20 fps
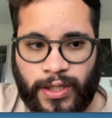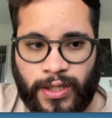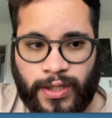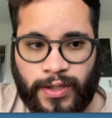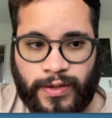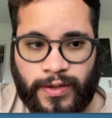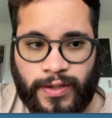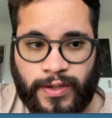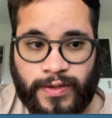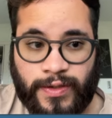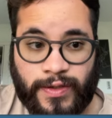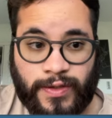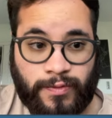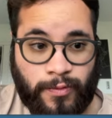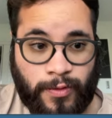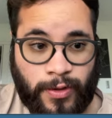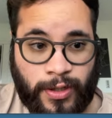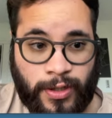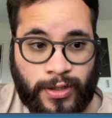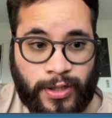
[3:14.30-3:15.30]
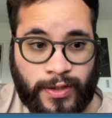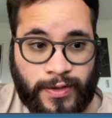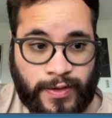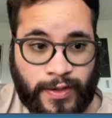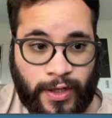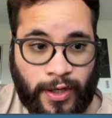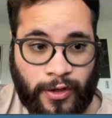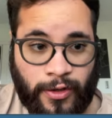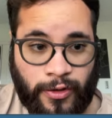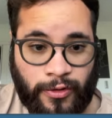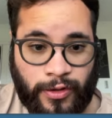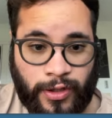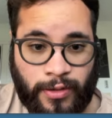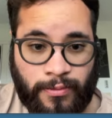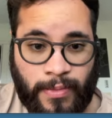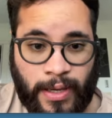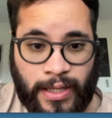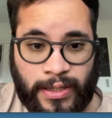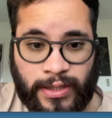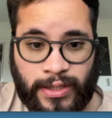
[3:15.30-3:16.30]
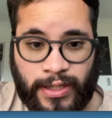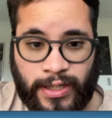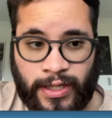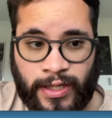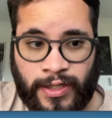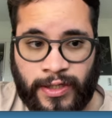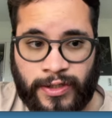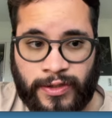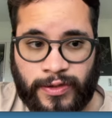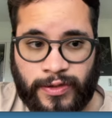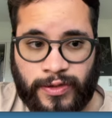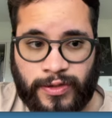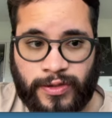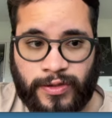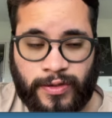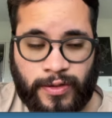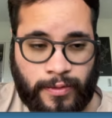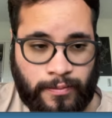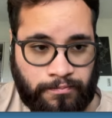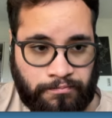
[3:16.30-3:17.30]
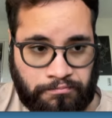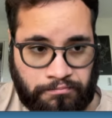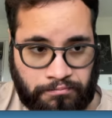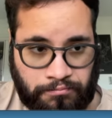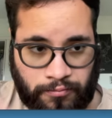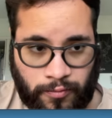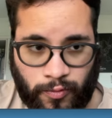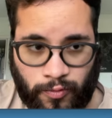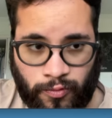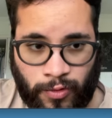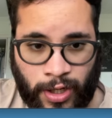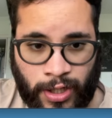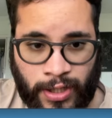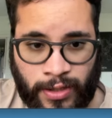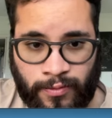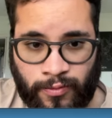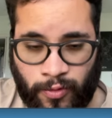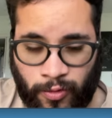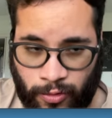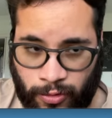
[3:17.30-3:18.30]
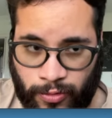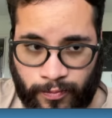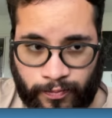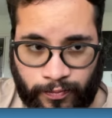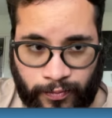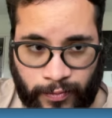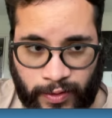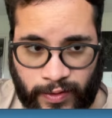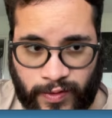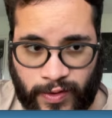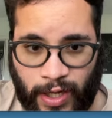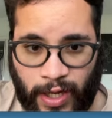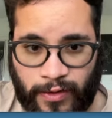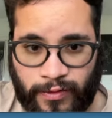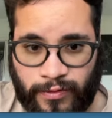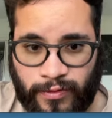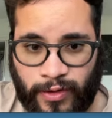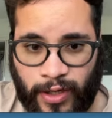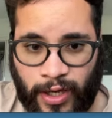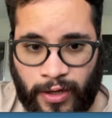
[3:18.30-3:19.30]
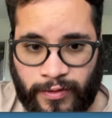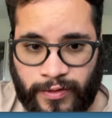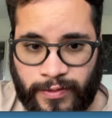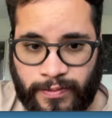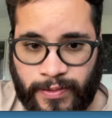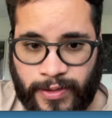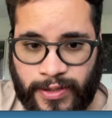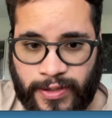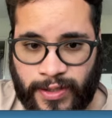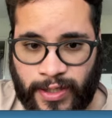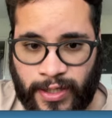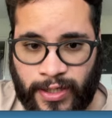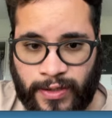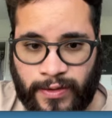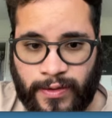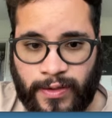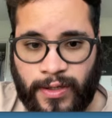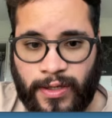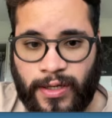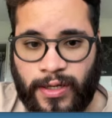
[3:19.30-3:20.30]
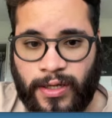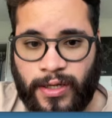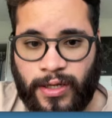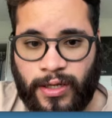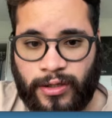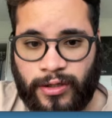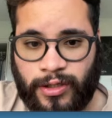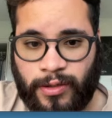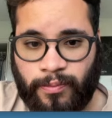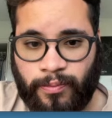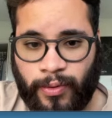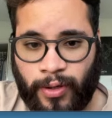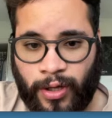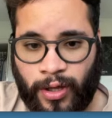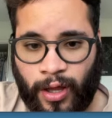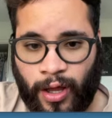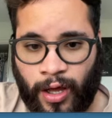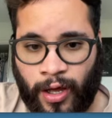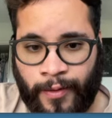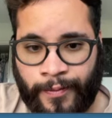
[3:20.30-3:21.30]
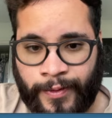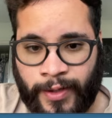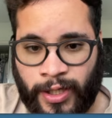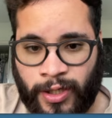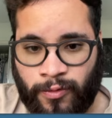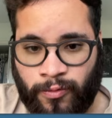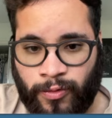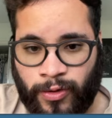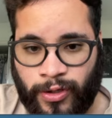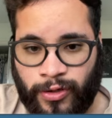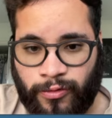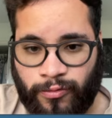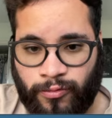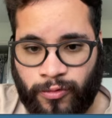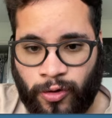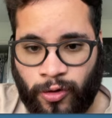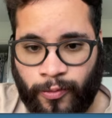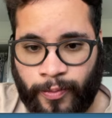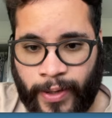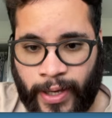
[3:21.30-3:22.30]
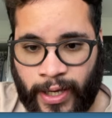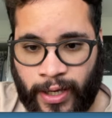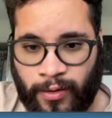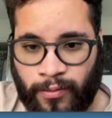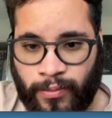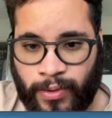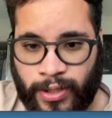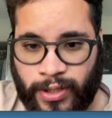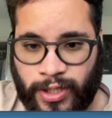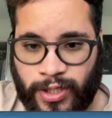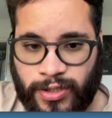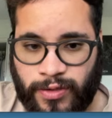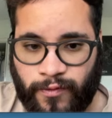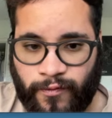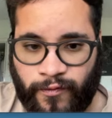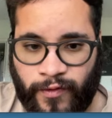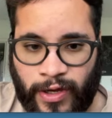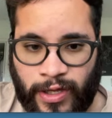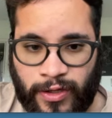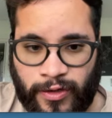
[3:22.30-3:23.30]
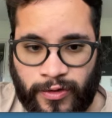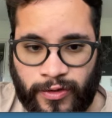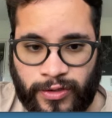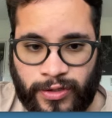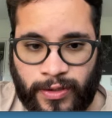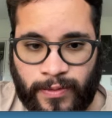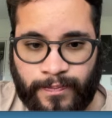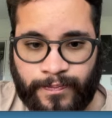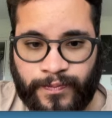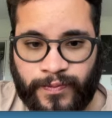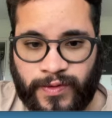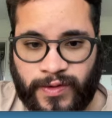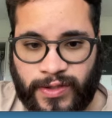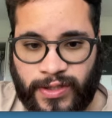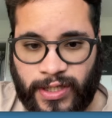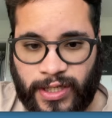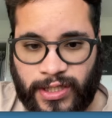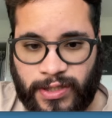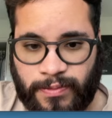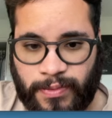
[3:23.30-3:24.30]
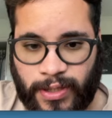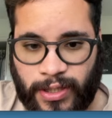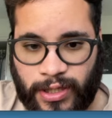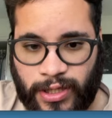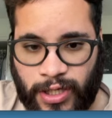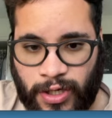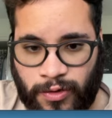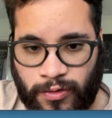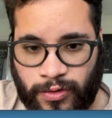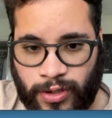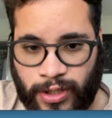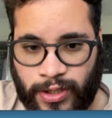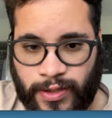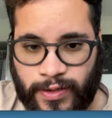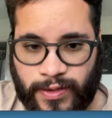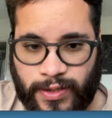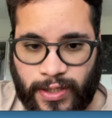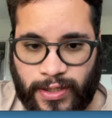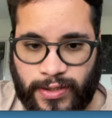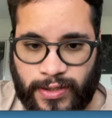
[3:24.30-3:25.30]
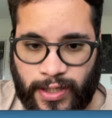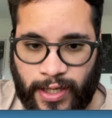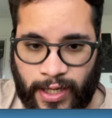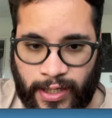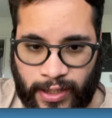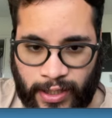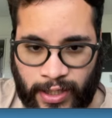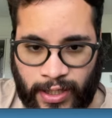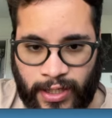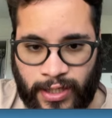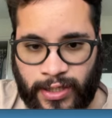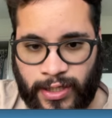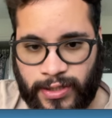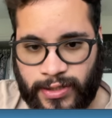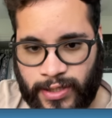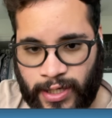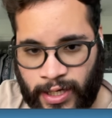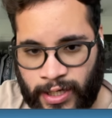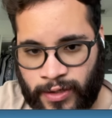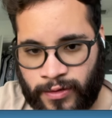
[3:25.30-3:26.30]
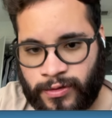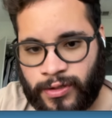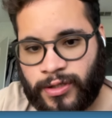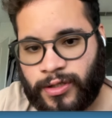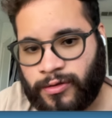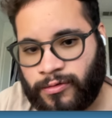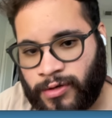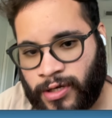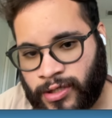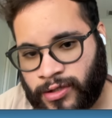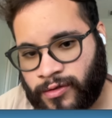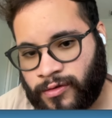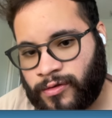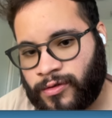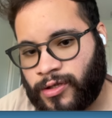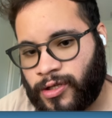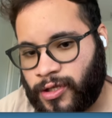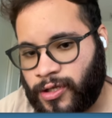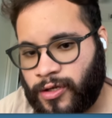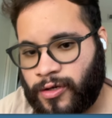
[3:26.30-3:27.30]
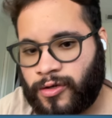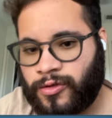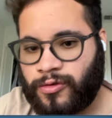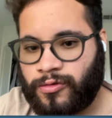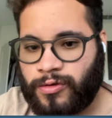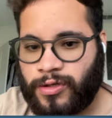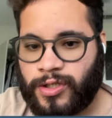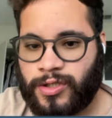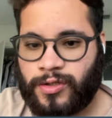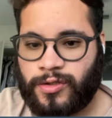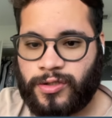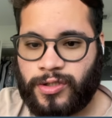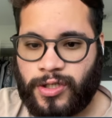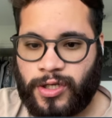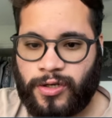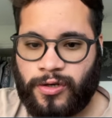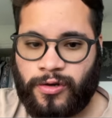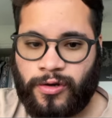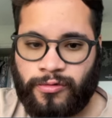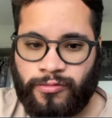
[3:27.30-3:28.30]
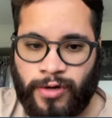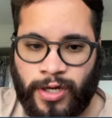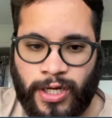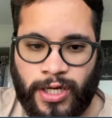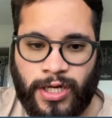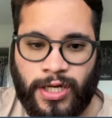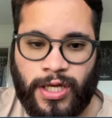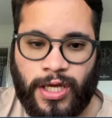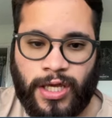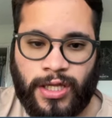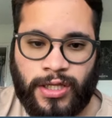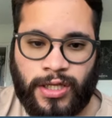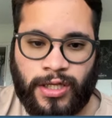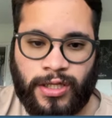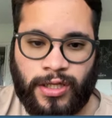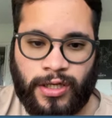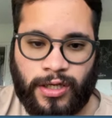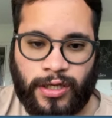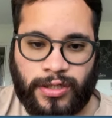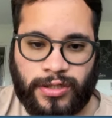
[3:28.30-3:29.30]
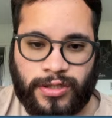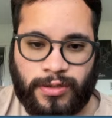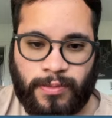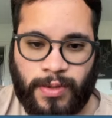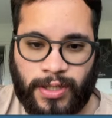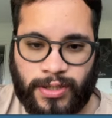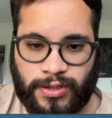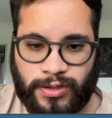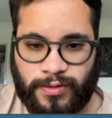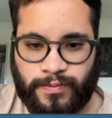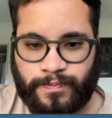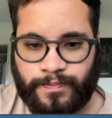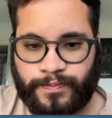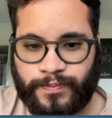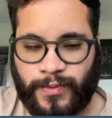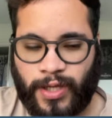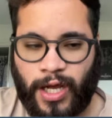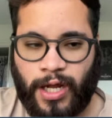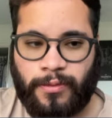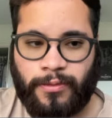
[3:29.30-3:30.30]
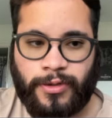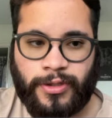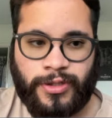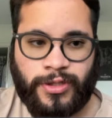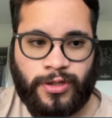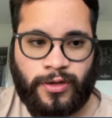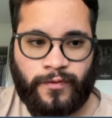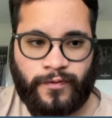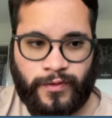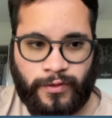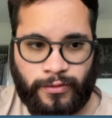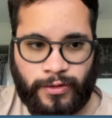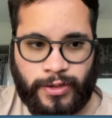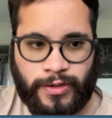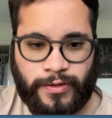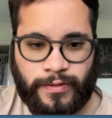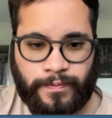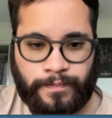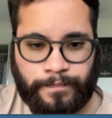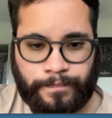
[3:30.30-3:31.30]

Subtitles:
This is where the CRUD mainly is running, or how it's been set. The bulk update with rollback and validation failures, CSV load, in this case the ID, the title, the director, the year, duration, genre, rating, and then the custom action, average of duration.